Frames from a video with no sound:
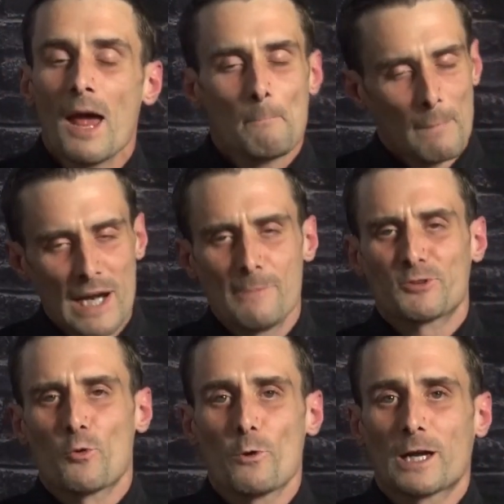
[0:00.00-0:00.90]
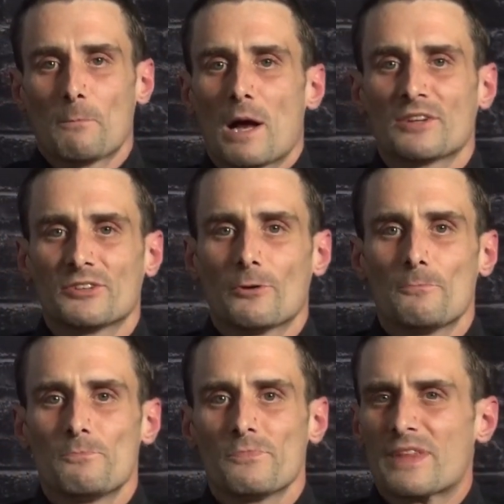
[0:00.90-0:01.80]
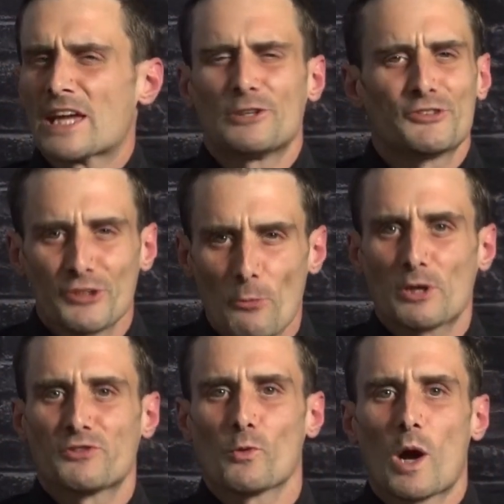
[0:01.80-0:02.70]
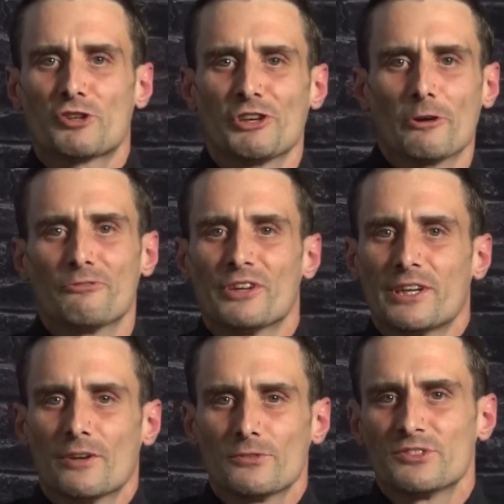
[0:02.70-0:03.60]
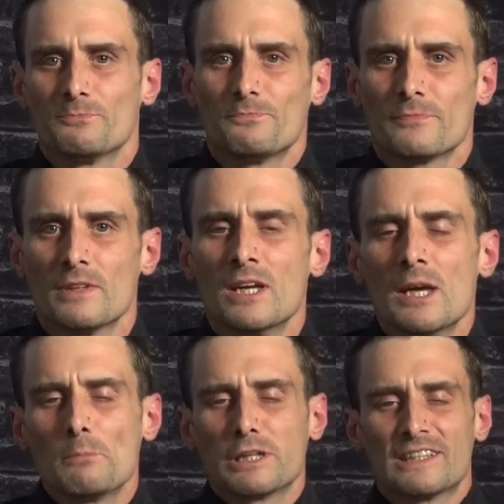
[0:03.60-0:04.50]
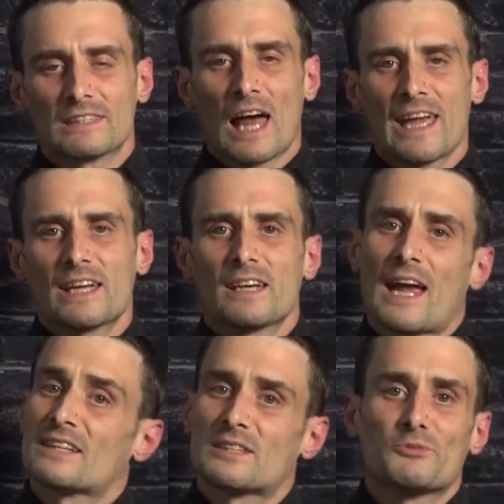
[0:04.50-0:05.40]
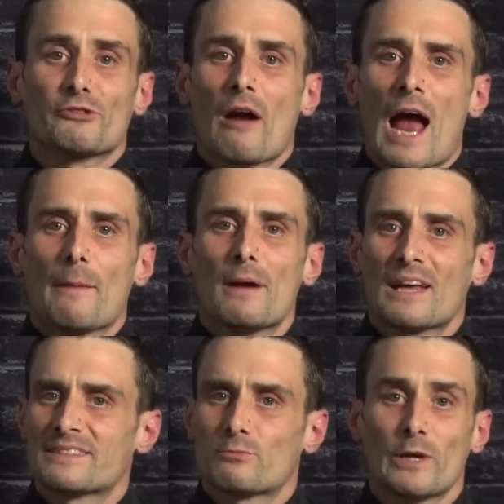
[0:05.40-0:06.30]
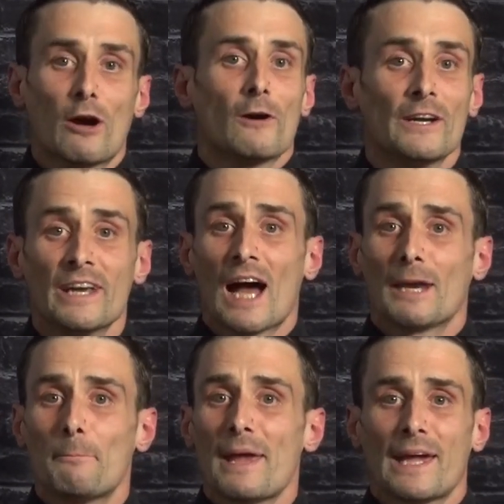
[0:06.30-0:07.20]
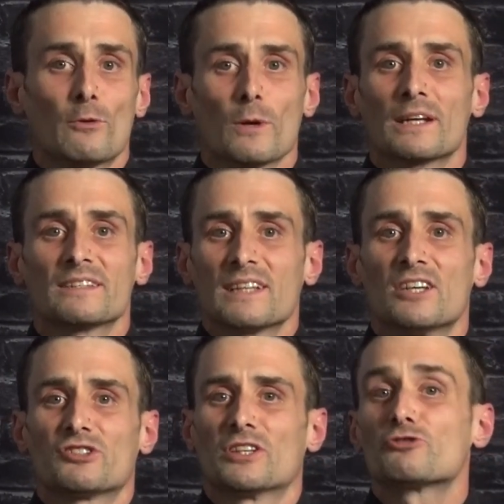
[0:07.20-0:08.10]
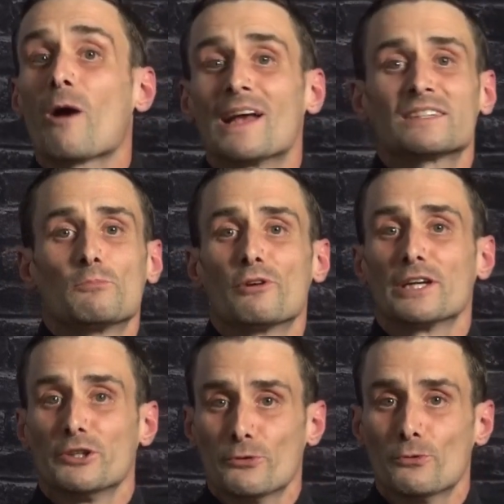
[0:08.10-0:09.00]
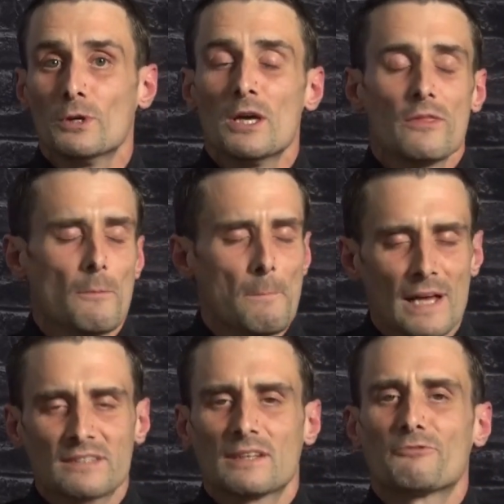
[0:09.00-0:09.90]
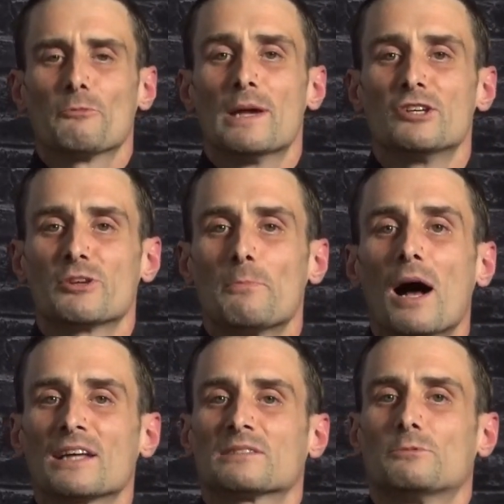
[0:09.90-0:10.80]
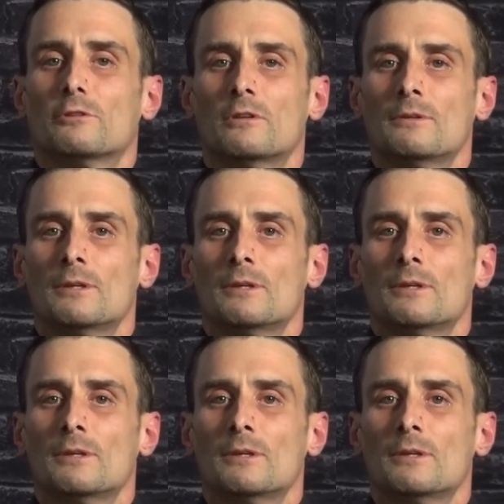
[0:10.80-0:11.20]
My name's Corey CAMASSO. Thank you so much for watching our videos. Please like and subscribe, as we are a non-paid organization that tries to bring you the best information possible.